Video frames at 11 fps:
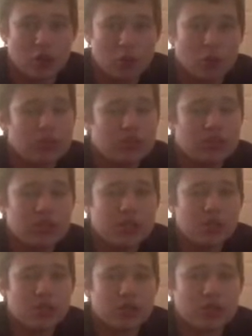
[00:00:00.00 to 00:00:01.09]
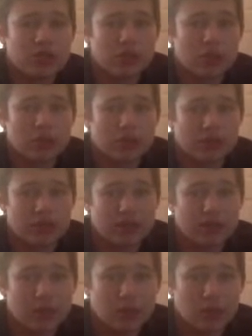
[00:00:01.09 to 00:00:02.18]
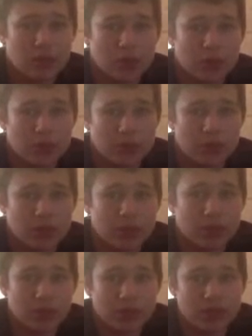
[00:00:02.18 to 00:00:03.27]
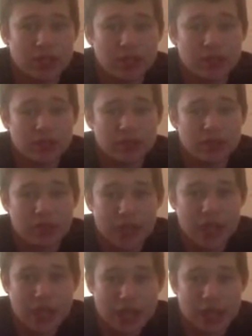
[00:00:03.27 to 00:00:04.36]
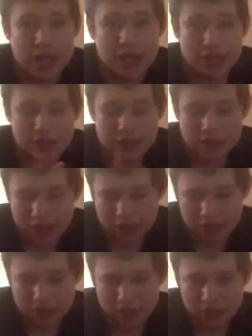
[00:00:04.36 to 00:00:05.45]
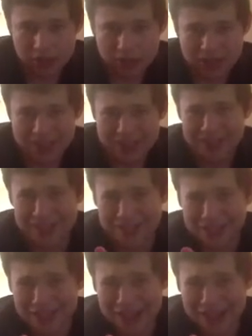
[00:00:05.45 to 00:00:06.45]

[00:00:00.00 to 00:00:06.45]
we'll just see where Star Wars itself goes from here. Anyways, that's all. See you